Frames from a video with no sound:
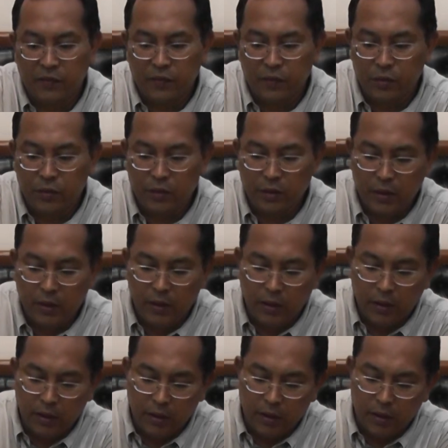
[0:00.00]
food.
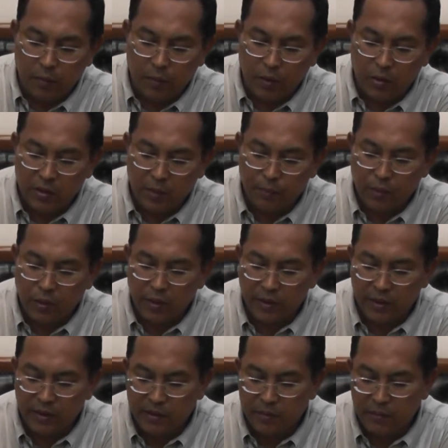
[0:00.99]
The most
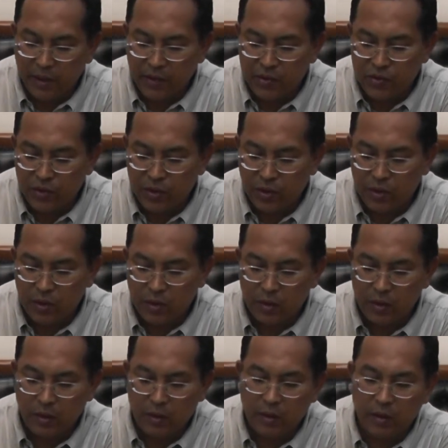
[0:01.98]
important is make sure
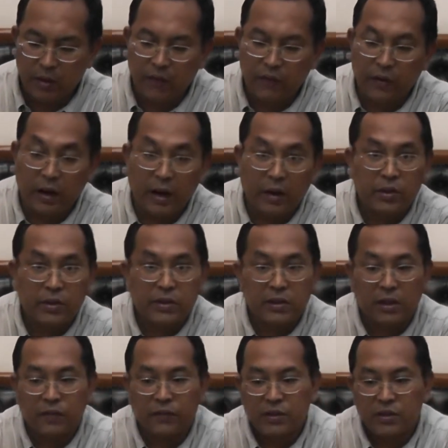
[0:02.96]
the avocado
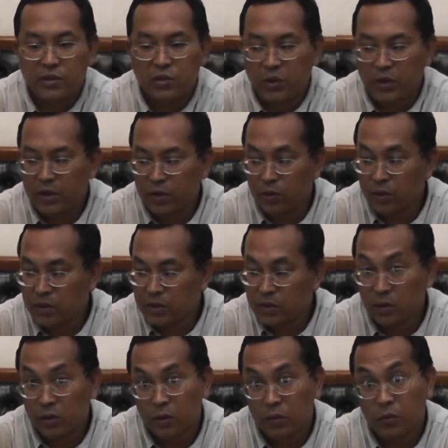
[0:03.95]
itself is sweet. Notice
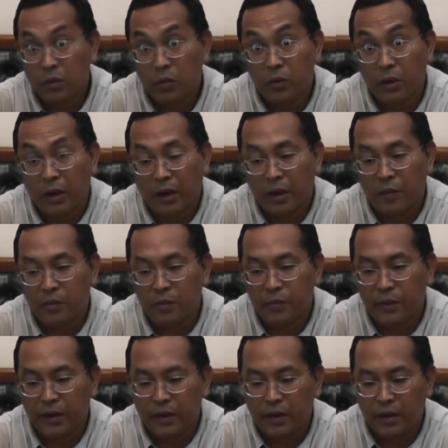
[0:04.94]
when I
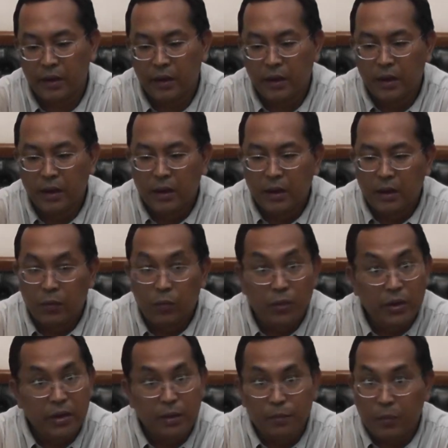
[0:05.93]
prepared,
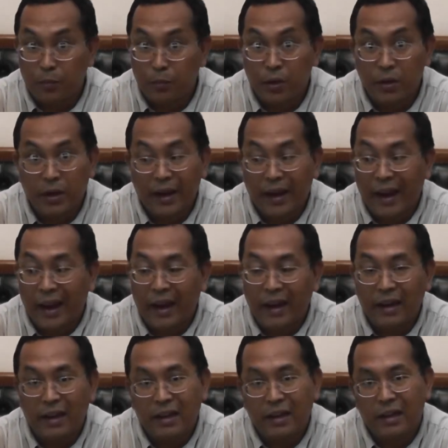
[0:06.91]
we didn't put in
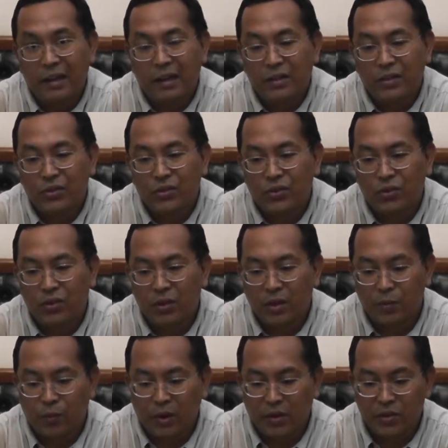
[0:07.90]
any
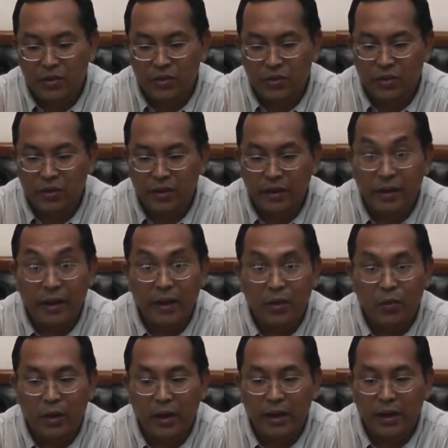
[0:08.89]
sugar, processed sugar in any
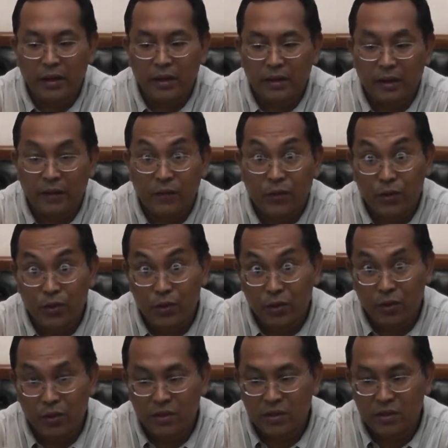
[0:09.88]
way. Therefore, you
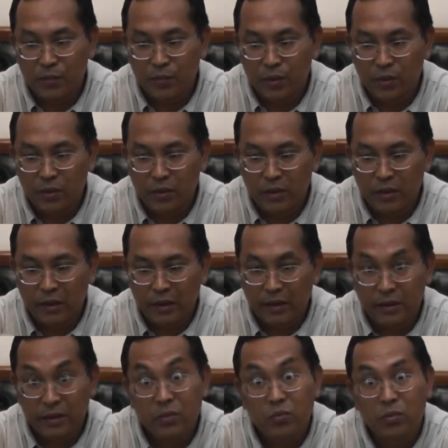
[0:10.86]
know this is pure, and
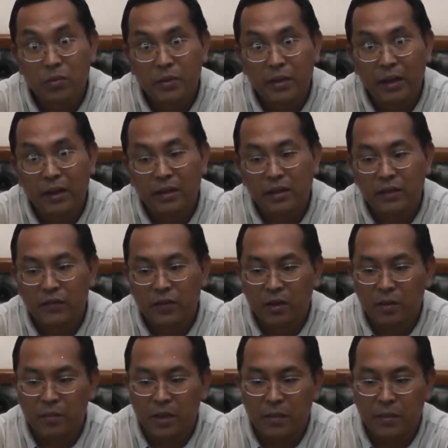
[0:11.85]
this would be healthy for
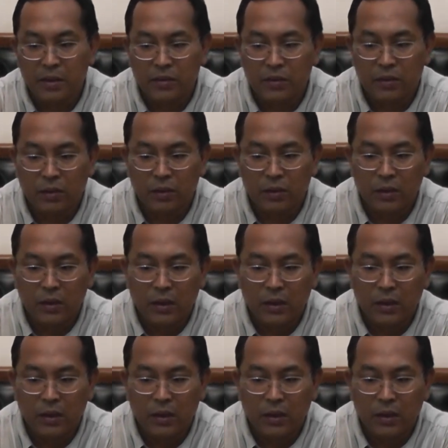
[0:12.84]
your baby. So,